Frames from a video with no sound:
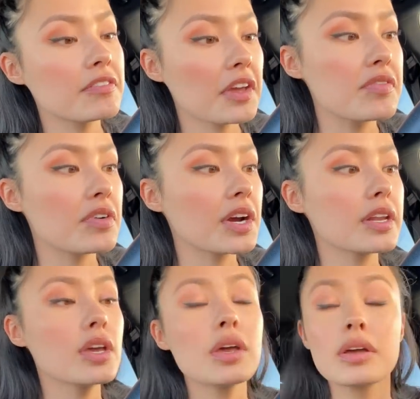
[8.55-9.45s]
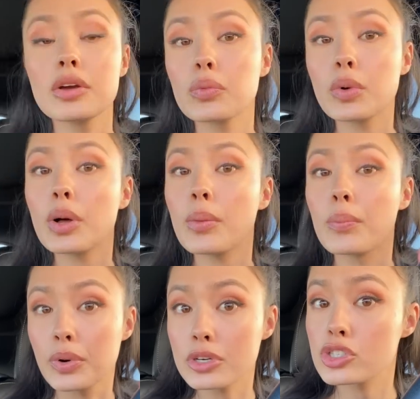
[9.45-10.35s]
favorite Goodwill
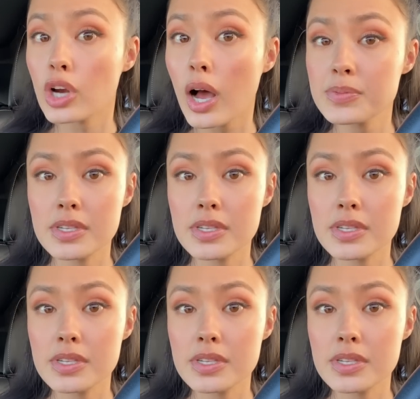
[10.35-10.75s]
bookshops.